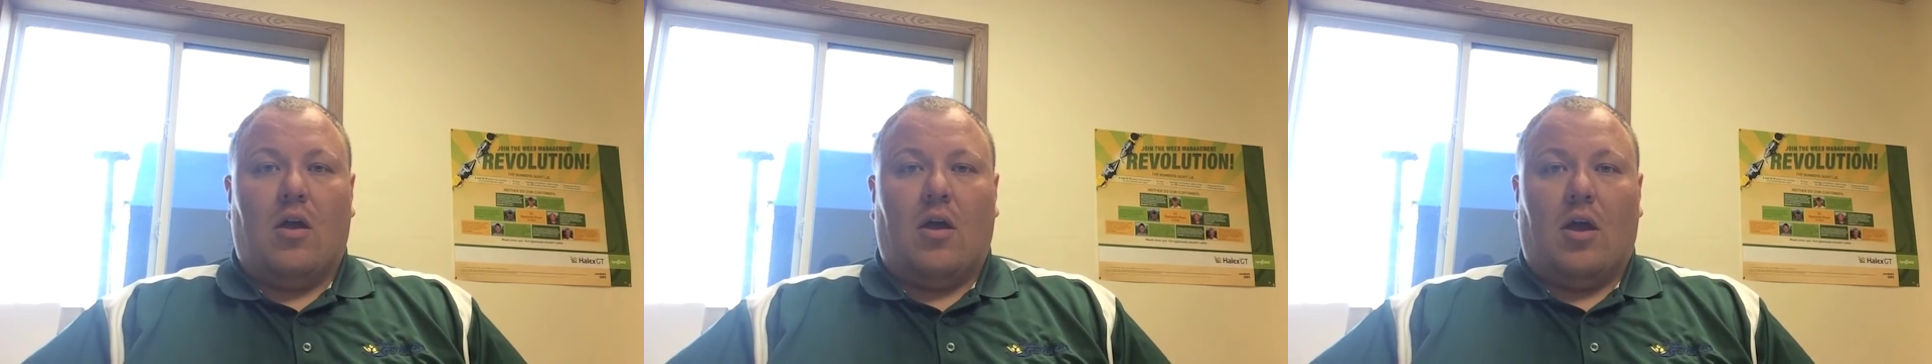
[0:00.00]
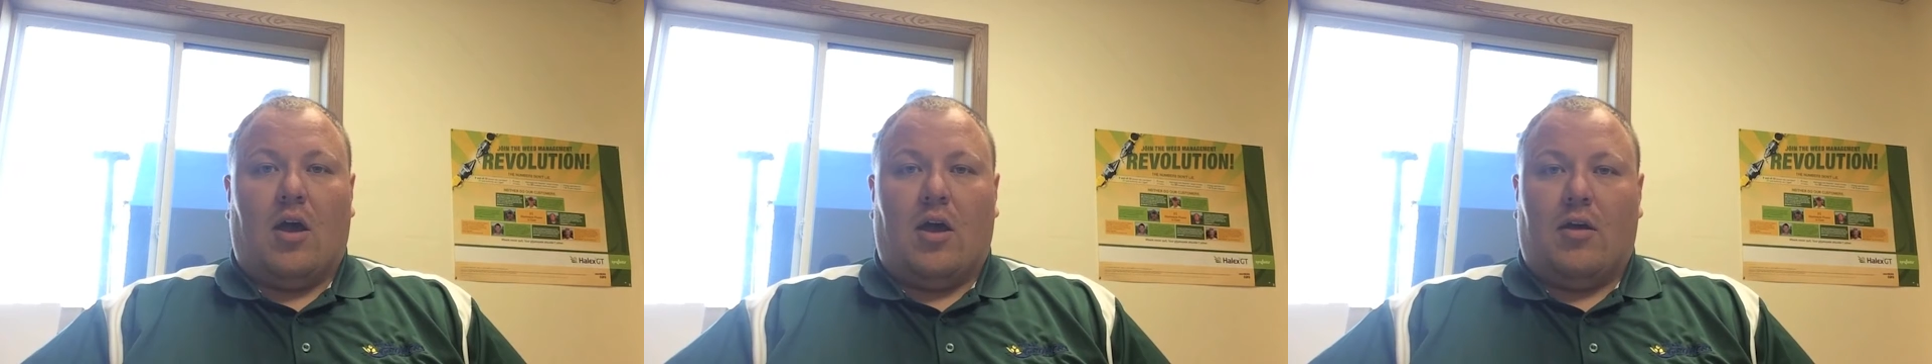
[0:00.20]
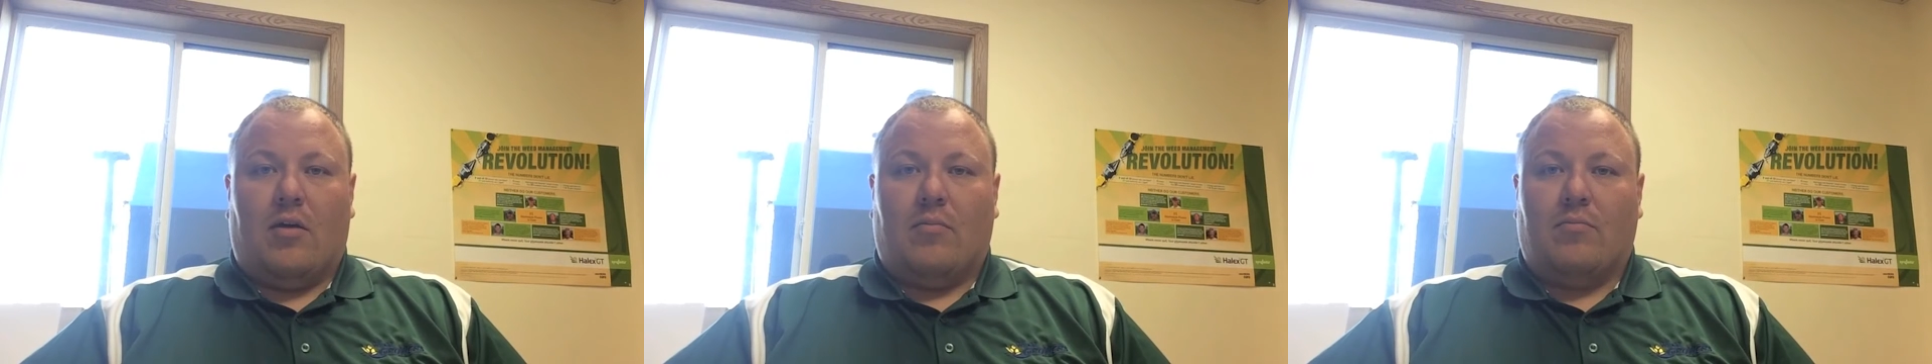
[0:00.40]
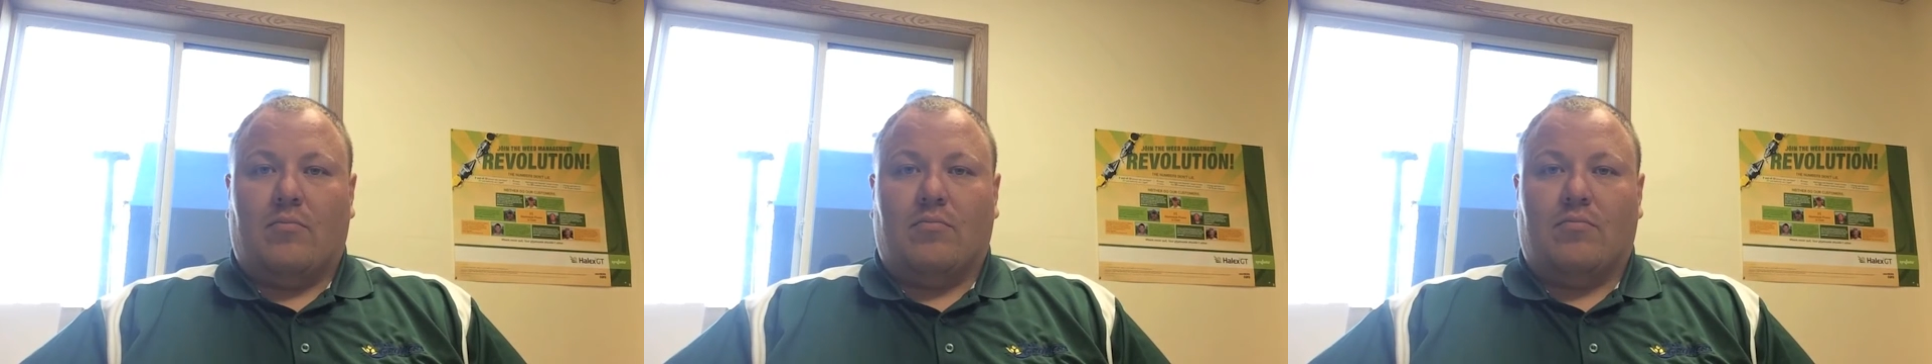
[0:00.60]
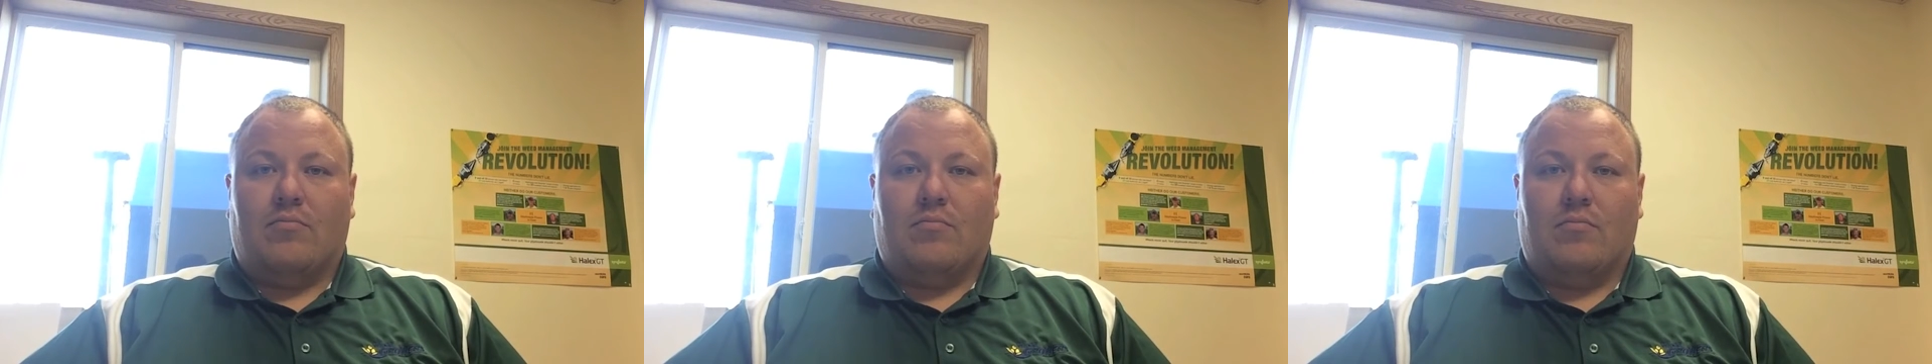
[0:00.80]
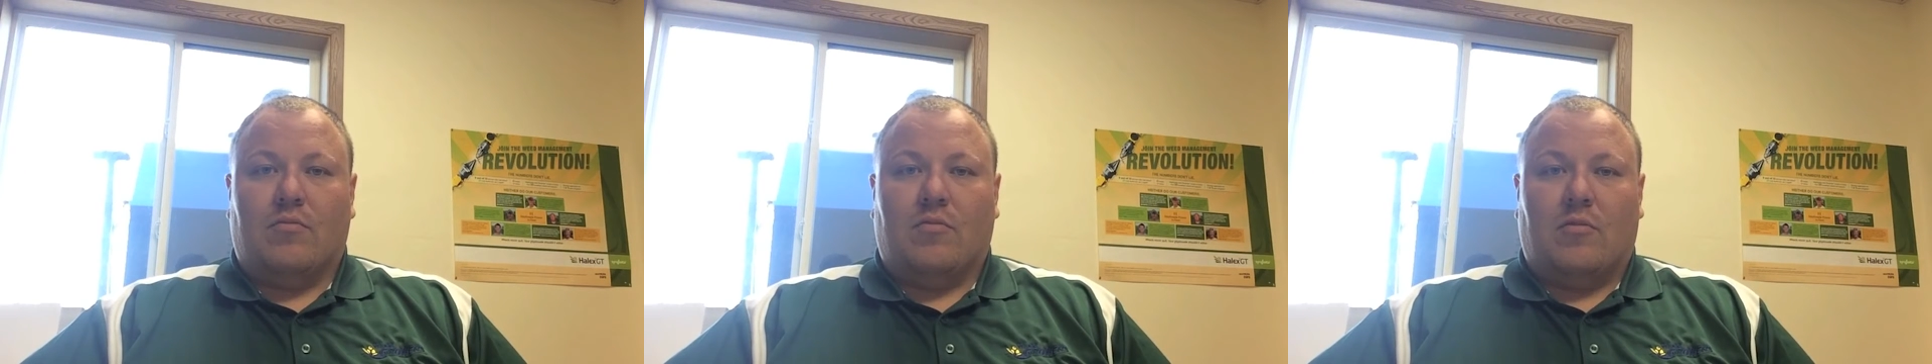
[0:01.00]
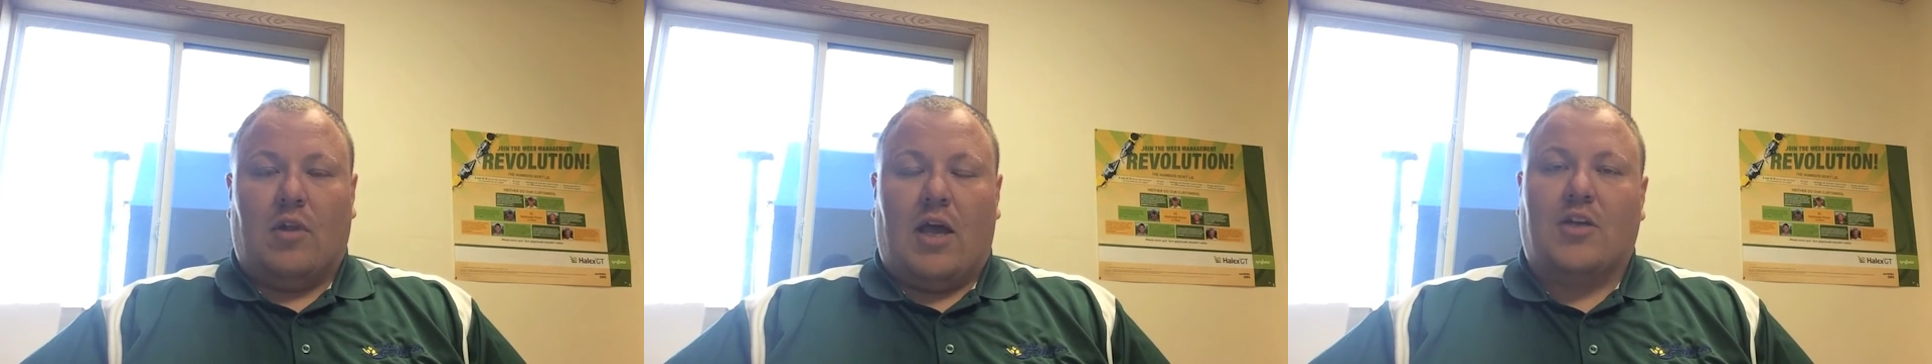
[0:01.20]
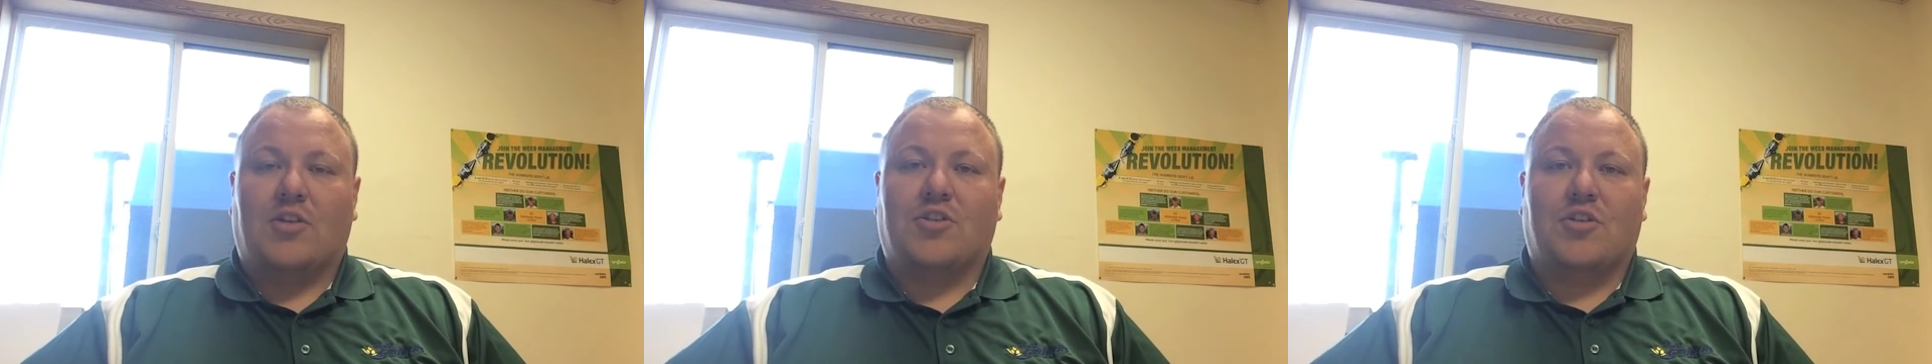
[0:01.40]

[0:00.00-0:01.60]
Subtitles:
Last